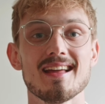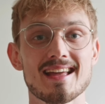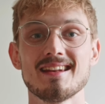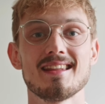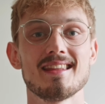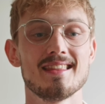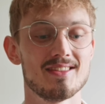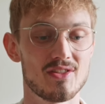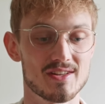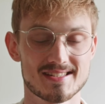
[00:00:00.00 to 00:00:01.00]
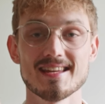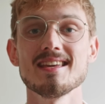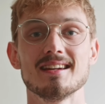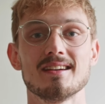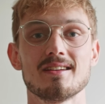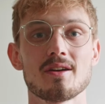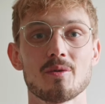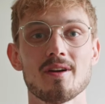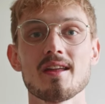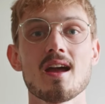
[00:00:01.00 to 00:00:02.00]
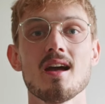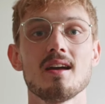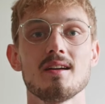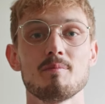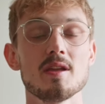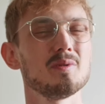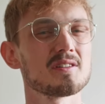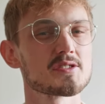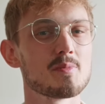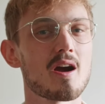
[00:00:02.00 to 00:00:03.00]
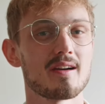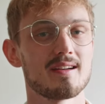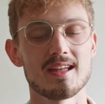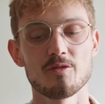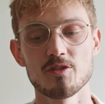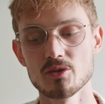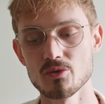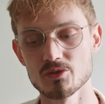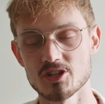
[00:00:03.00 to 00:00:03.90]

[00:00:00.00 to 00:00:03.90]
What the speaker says: in the scene, right? People are smart. If you